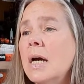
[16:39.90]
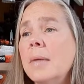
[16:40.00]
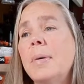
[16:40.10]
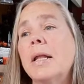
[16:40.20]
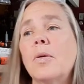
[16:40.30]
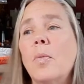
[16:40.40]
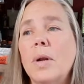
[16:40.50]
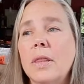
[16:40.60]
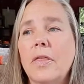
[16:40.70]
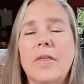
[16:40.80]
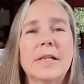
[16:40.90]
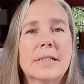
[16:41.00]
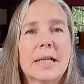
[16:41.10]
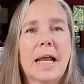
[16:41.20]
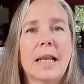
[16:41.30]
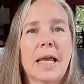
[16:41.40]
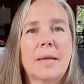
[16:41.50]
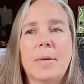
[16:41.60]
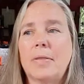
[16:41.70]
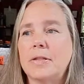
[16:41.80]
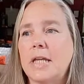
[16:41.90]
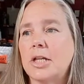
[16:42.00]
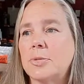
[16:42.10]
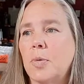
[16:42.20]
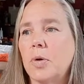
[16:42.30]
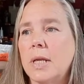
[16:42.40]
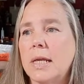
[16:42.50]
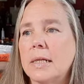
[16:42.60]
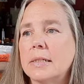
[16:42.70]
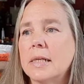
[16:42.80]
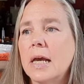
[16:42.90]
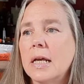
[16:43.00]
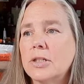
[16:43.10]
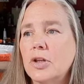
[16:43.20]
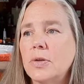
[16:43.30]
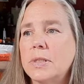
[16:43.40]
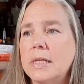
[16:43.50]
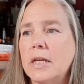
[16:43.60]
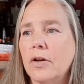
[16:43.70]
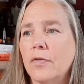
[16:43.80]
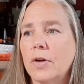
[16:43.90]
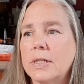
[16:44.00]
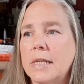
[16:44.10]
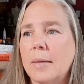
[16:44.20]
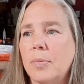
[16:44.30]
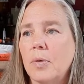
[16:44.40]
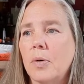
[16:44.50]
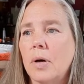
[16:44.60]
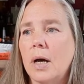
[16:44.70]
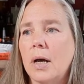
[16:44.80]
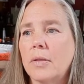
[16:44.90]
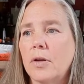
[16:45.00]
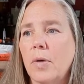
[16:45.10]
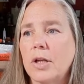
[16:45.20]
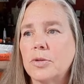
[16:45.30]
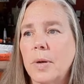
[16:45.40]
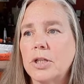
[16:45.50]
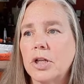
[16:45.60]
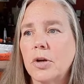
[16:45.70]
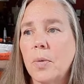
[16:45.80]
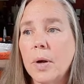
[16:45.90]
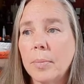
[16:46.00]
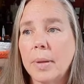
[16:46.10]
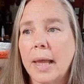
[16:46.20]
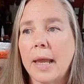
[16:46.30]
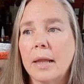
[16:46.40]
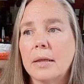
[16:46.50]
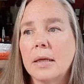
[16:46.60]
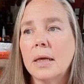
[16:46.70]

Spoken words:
But one of the things that I like about the dashboard is, so you see here, for example, the graduation quilt plan.